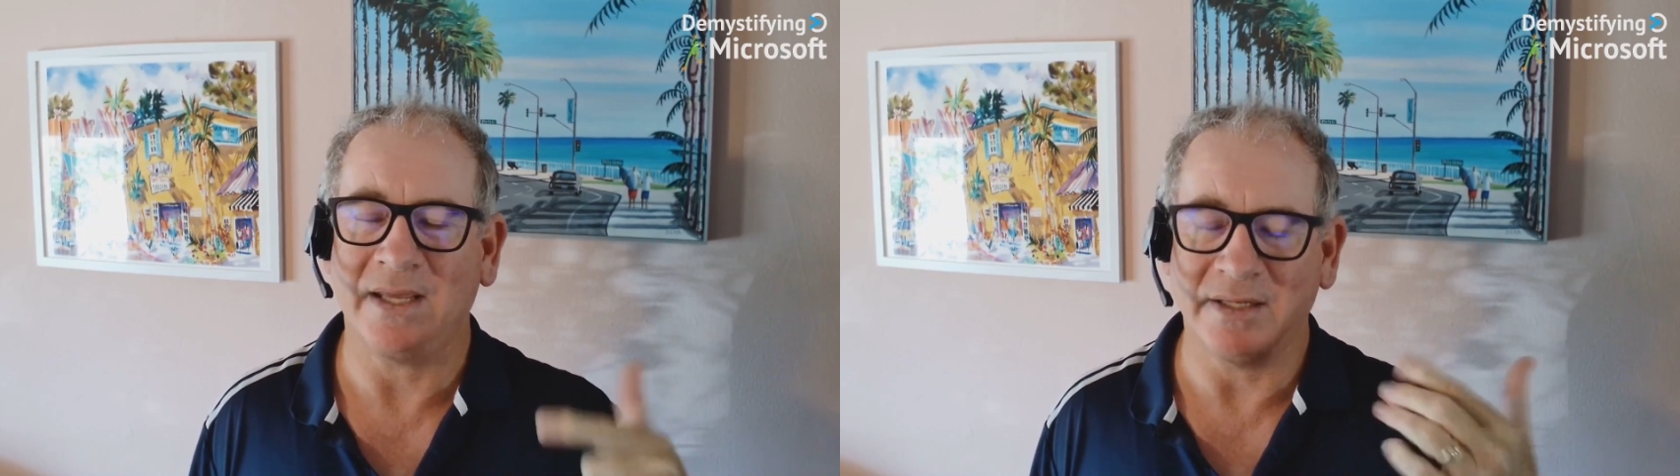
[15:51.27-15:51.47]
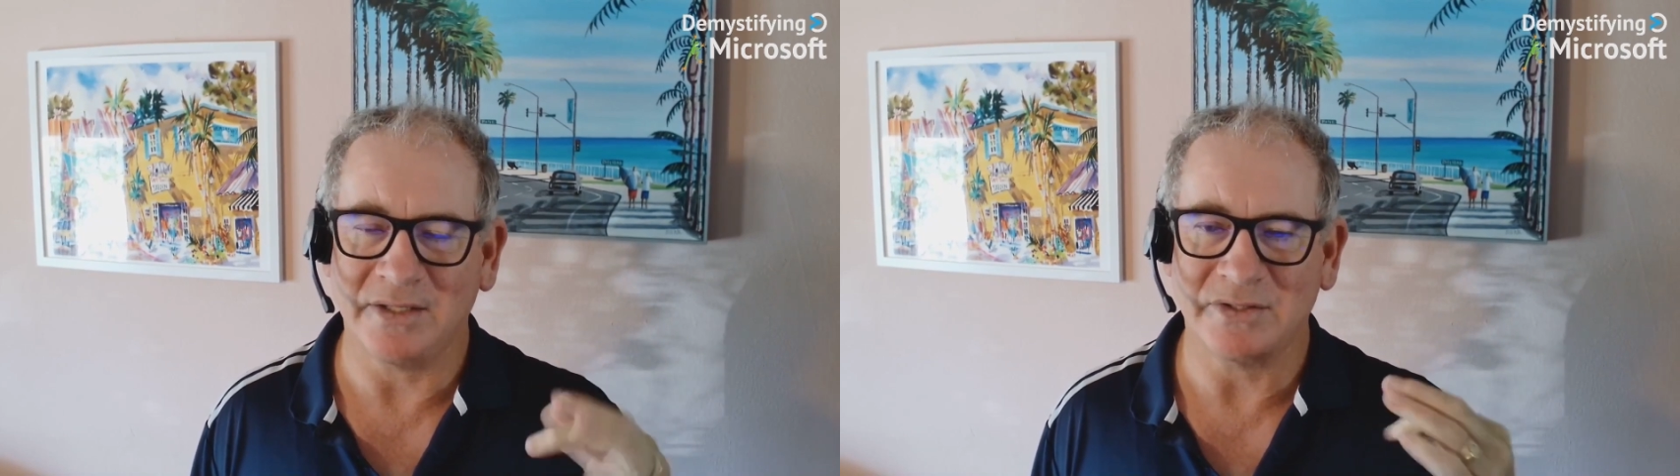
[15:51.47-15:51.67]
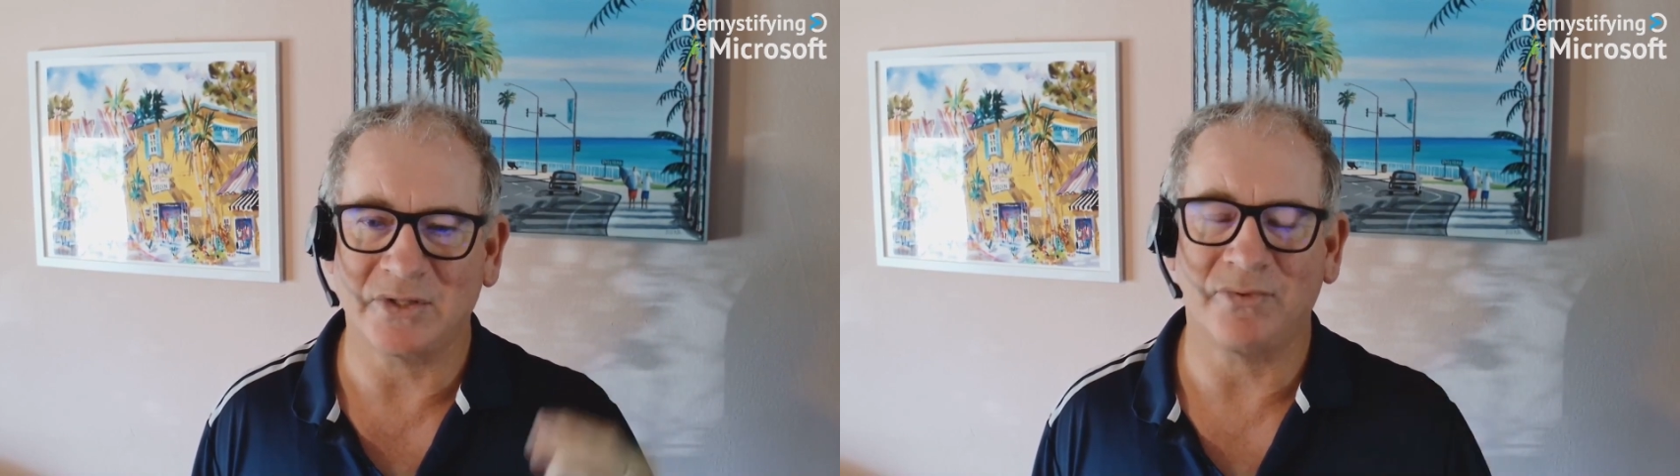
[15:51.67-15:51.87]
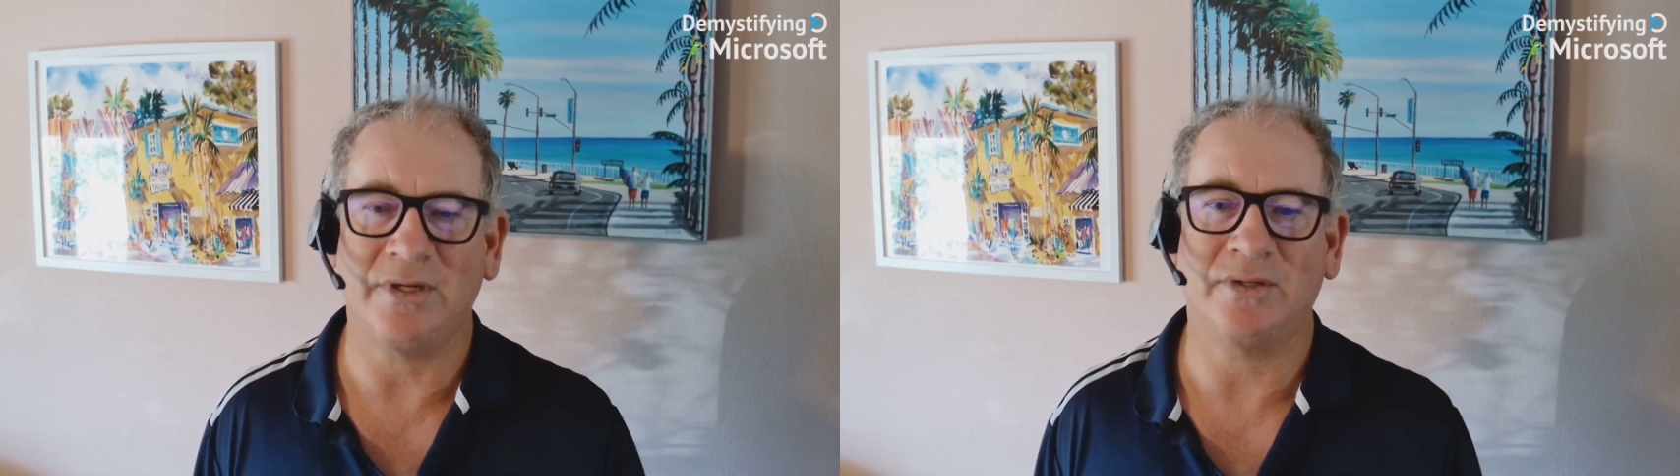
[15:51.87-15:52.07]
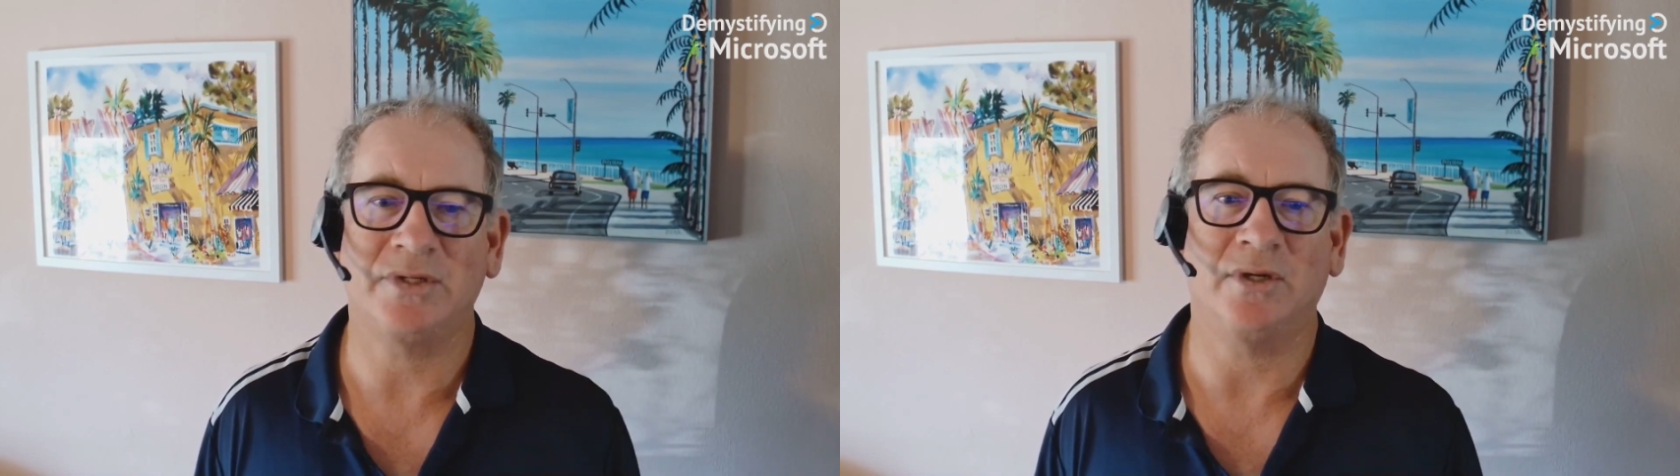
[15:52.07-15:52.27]
and it is a
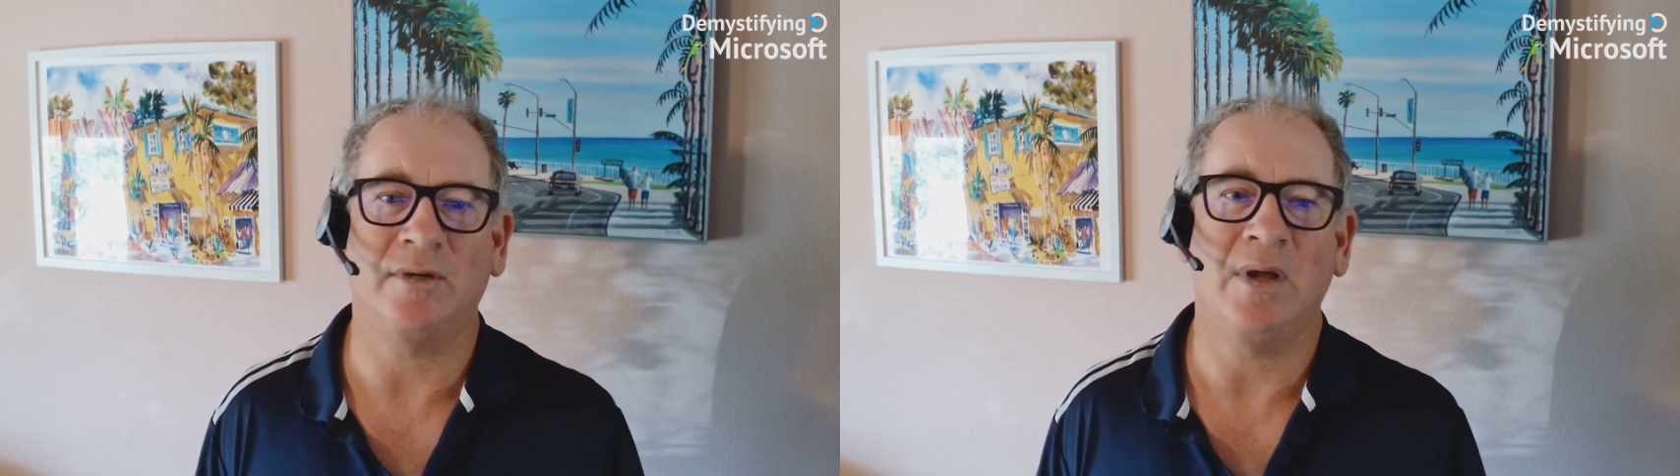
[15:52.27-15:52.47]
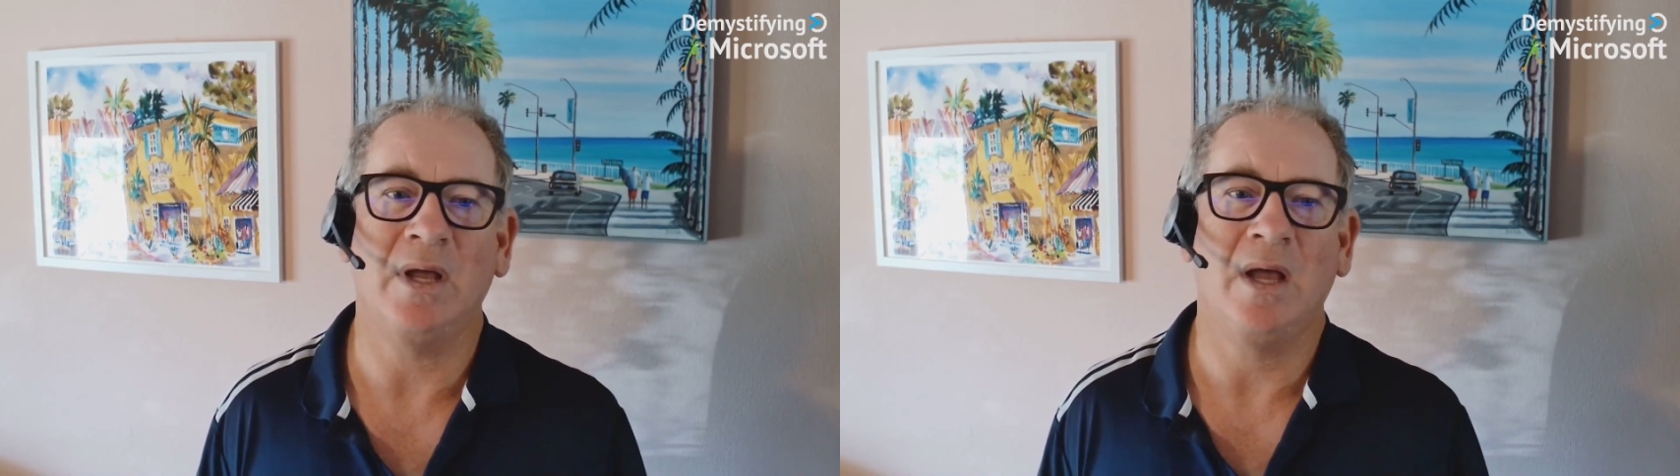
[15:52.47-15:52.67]
3-year term.